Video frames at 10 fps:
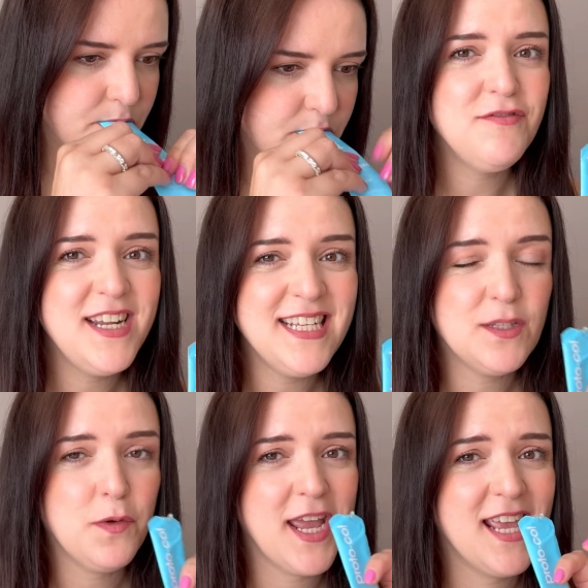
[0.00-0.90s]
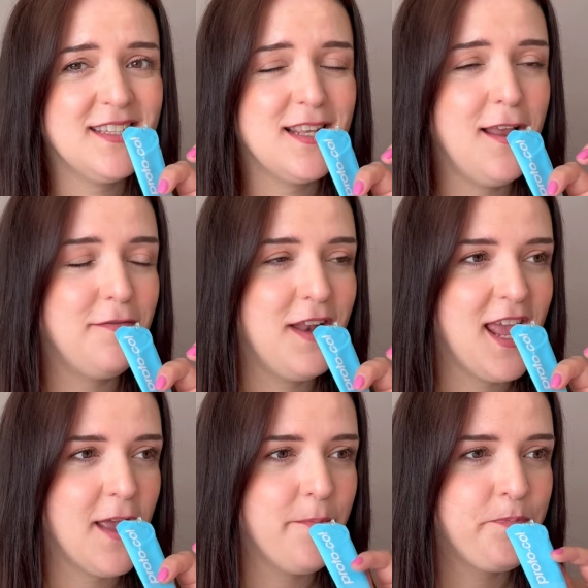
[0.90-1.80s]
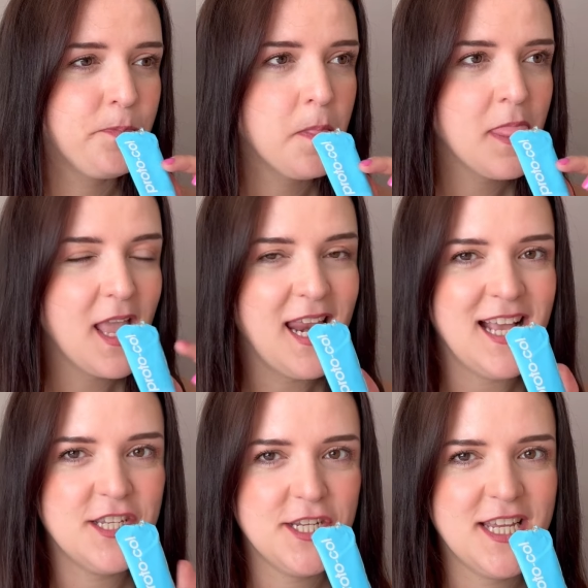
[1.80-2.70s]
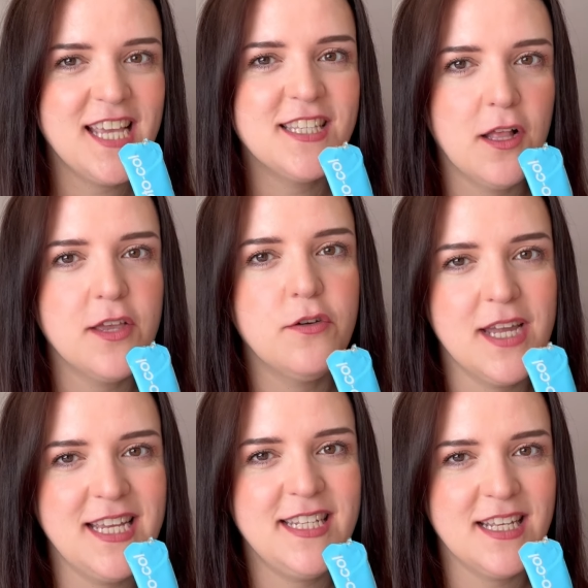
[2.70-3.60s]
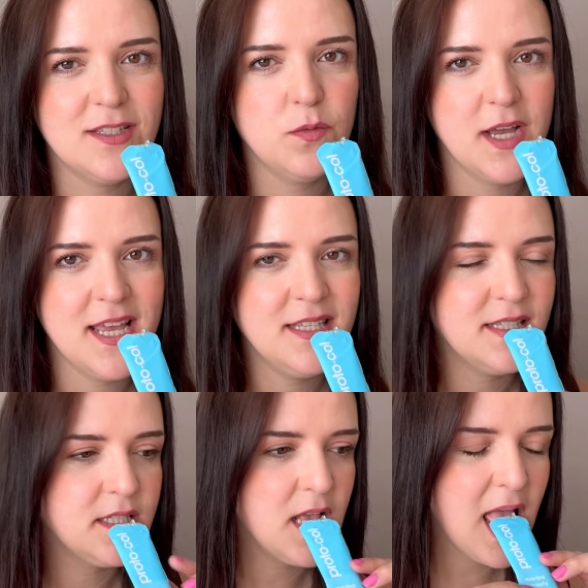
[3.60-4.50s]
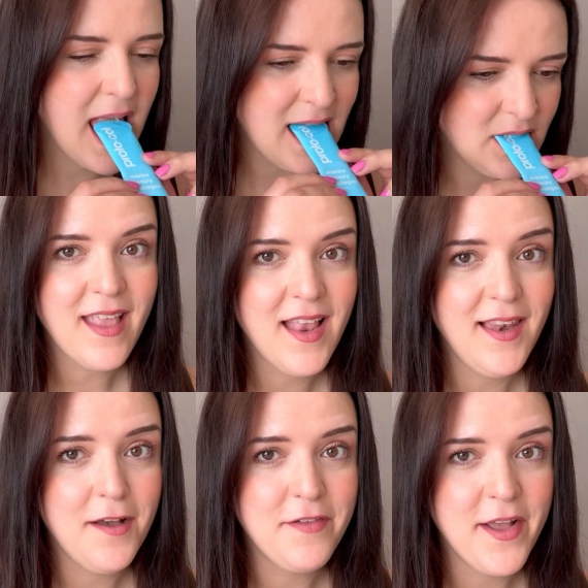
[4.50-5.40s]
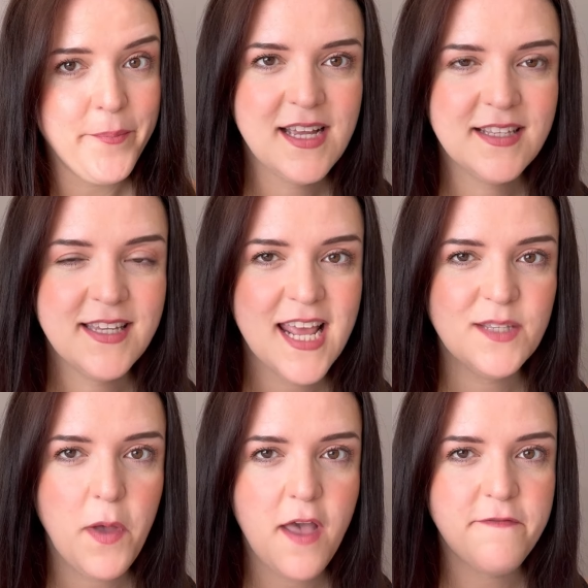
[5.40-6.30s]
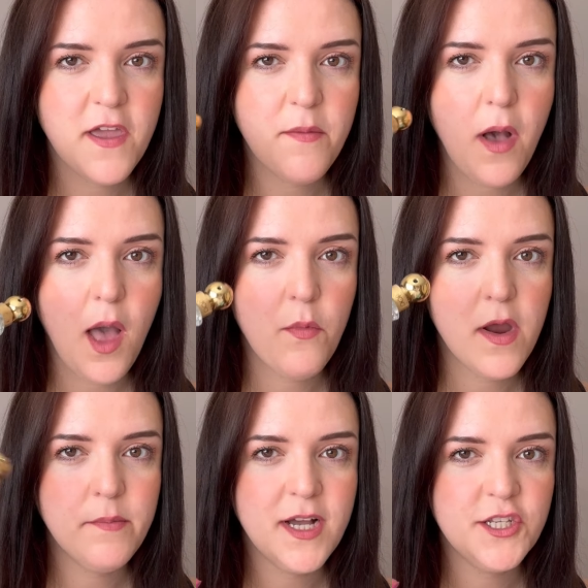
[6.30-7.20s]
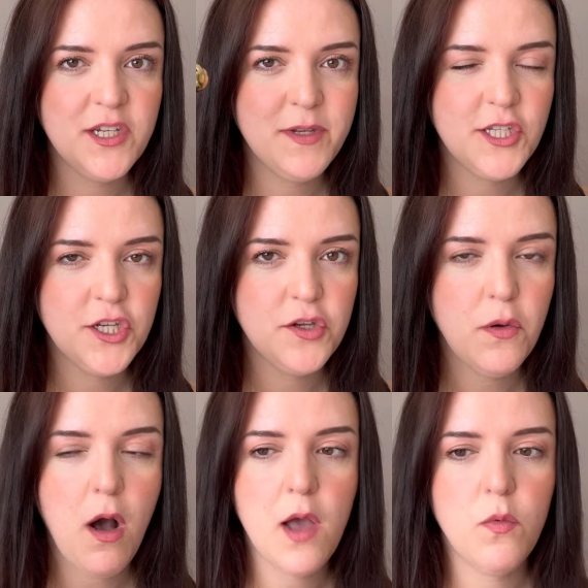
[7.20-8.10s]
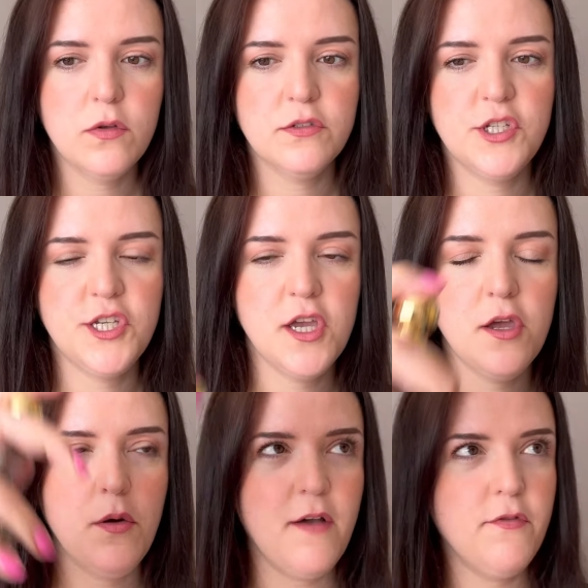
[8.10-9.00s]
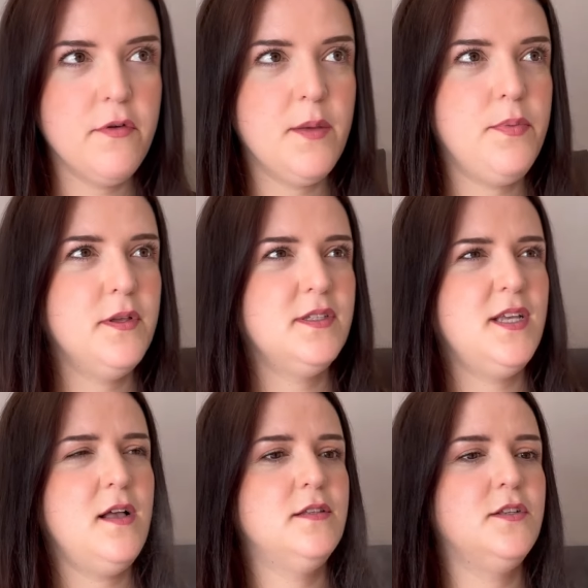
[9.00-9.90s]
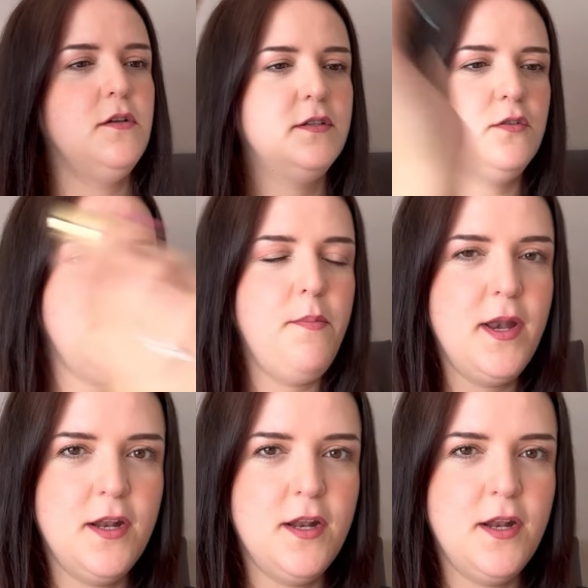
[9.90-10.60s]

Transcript: Really sweet, it's lovely. It actually tastes like you're eating sweets. Love it. Today's perfume, I'm wearing my Jimmy Choo I Want Choo. I've already put tons on, so I better